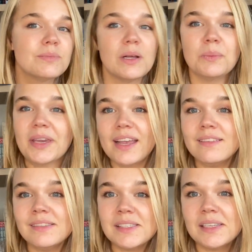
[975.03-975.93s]

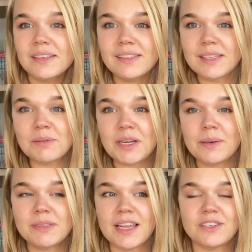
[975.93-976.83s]
weekends
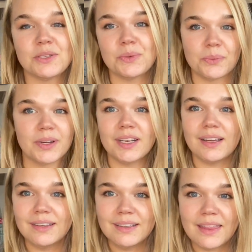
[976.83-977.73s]
sometimes and just read
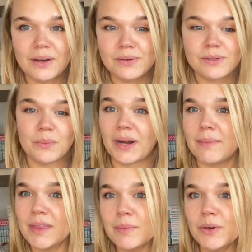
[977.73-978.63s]
those when I'm
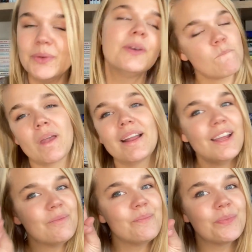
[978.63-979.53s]
in the mood.
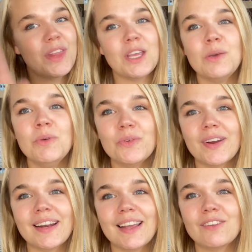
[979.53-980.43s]
Again, thank you Mood
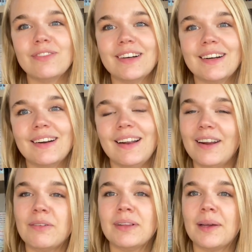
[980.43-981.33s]
Reading for
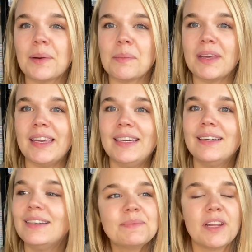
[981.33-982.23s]
never letting me
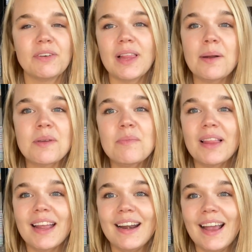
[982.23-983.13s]

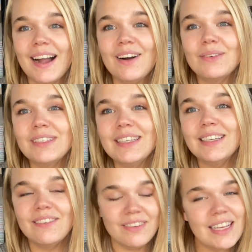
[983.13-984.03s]
plan out
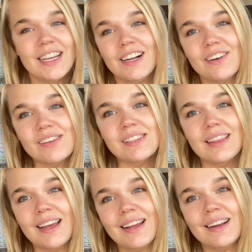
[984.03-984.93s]
videos
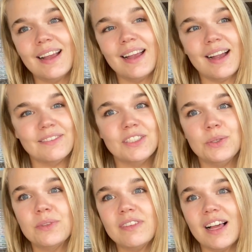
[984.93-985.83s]
that have to do
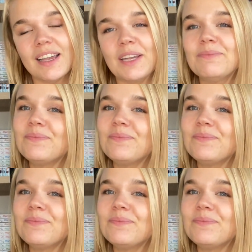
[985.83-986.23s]
with vlogging.